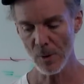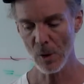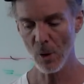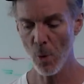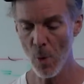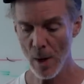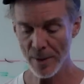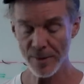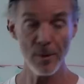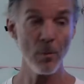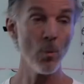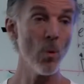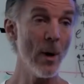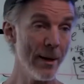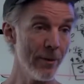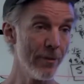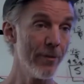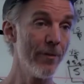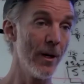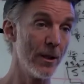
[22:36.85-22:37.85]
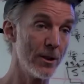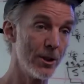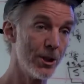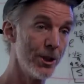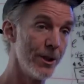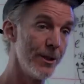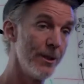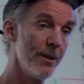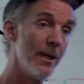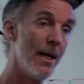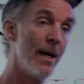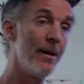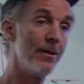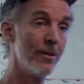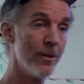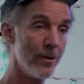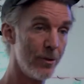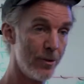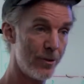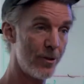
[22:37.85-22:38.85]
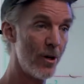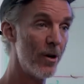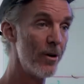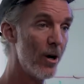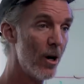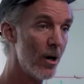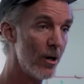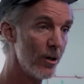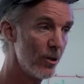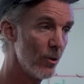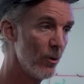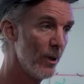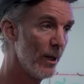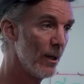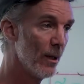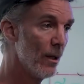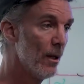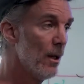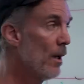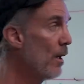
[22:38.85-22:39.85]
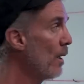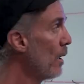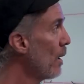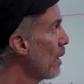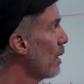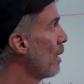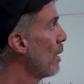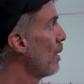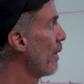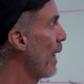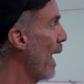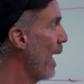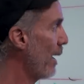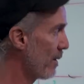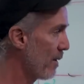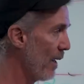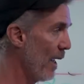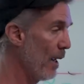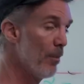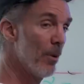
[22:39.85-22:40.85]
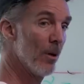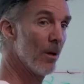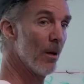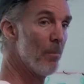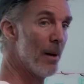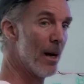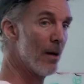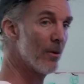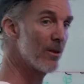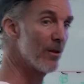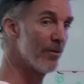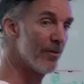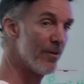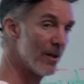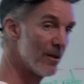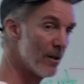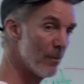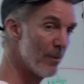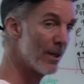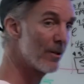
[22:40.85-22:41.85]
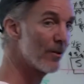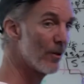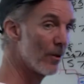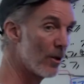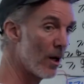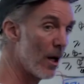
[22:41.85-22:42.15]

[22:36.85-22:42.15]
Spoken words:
quantum wave function and start arguing that table about the fundamental